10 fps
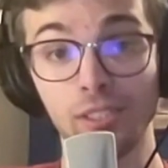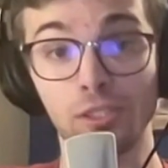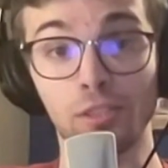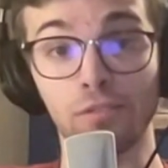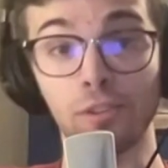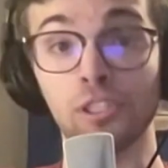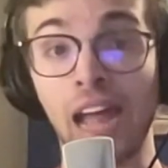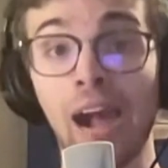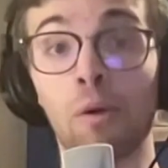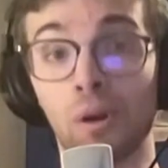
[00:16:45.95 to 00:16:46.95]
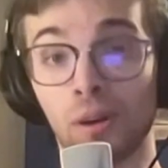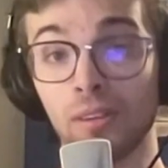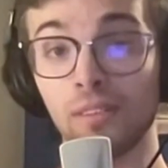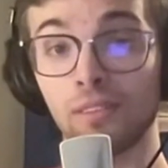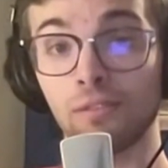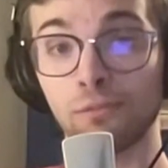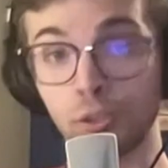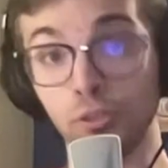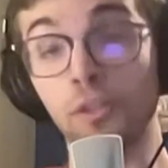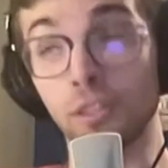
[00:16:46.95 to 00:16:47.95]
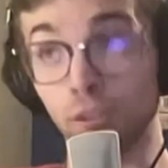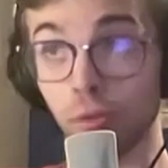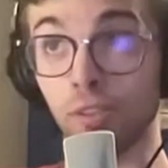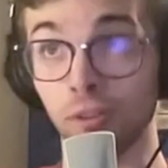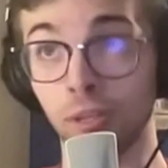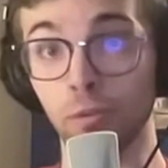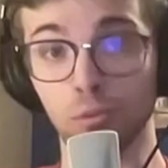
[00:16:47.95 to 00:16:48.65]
So the first hour, 2:30 to 3:30,